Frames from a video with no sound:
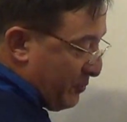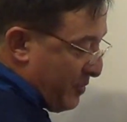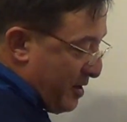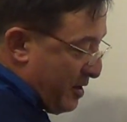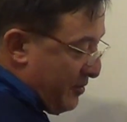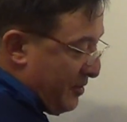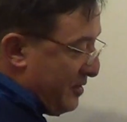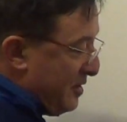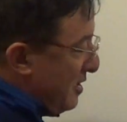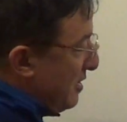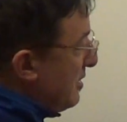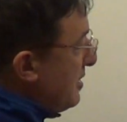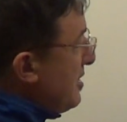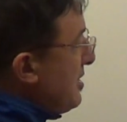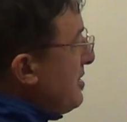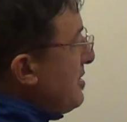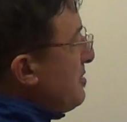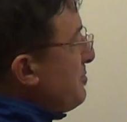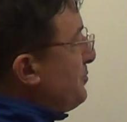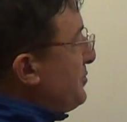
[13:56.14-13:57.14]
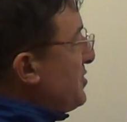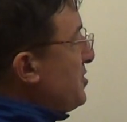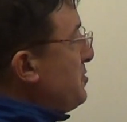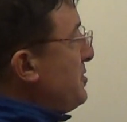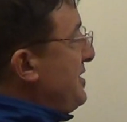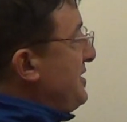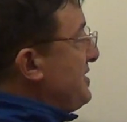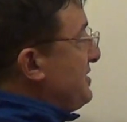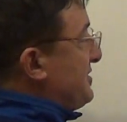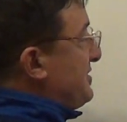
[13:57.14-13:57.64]
where the
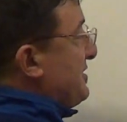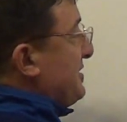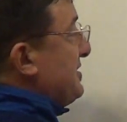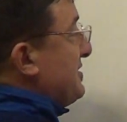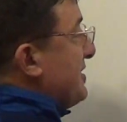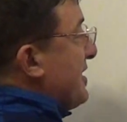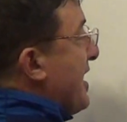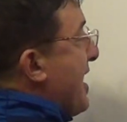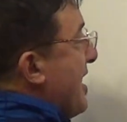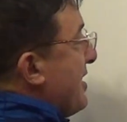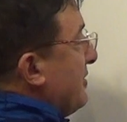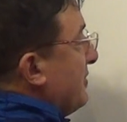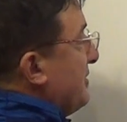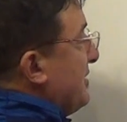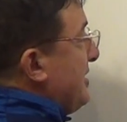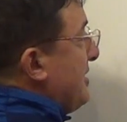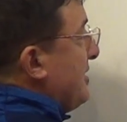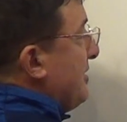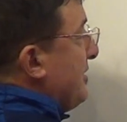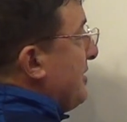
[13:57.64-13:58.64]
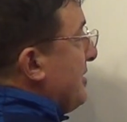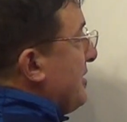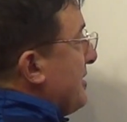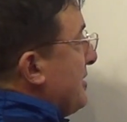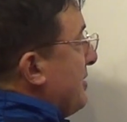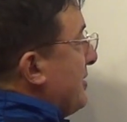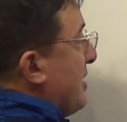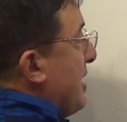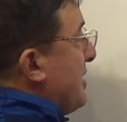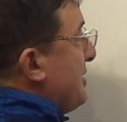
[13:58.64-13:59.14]
buoy is exactly
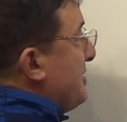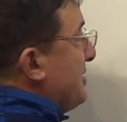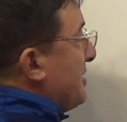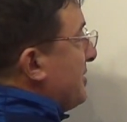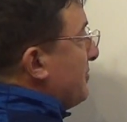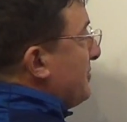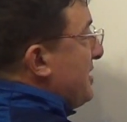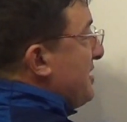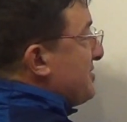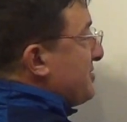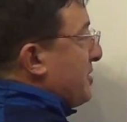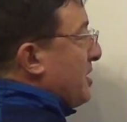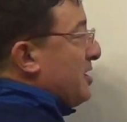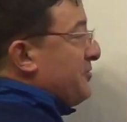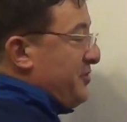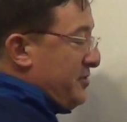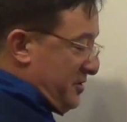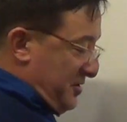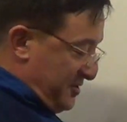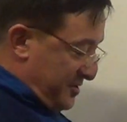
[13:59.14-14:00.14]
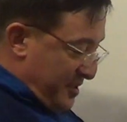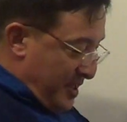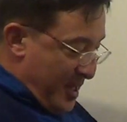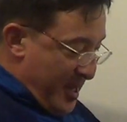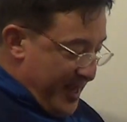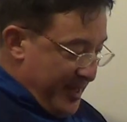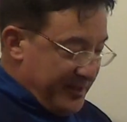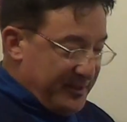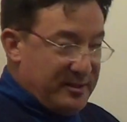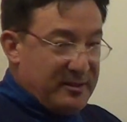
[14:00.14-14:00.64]
90 degrees off your
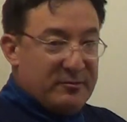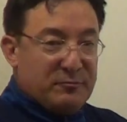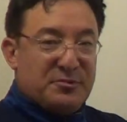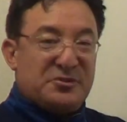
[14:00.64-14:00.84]
side,